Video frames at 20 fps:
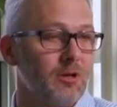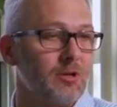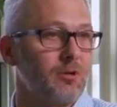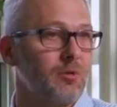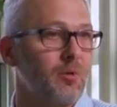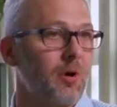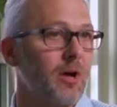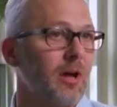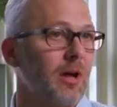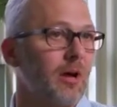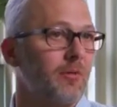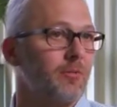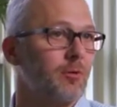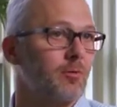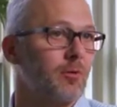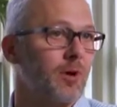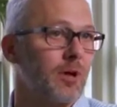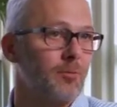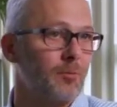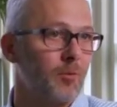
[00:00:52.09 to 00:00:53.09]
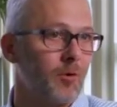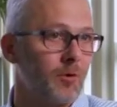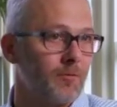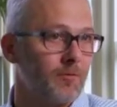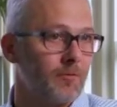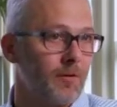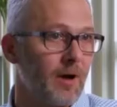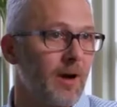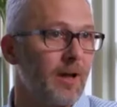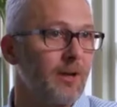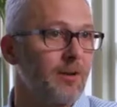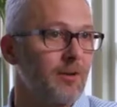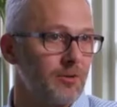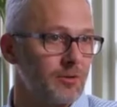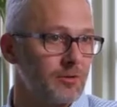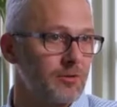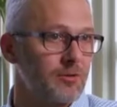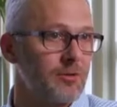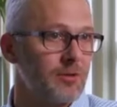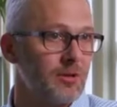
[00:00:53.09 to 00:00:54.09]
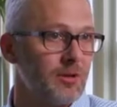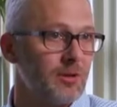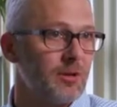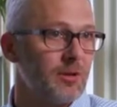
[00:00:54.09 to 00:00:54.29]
Do I have the right providers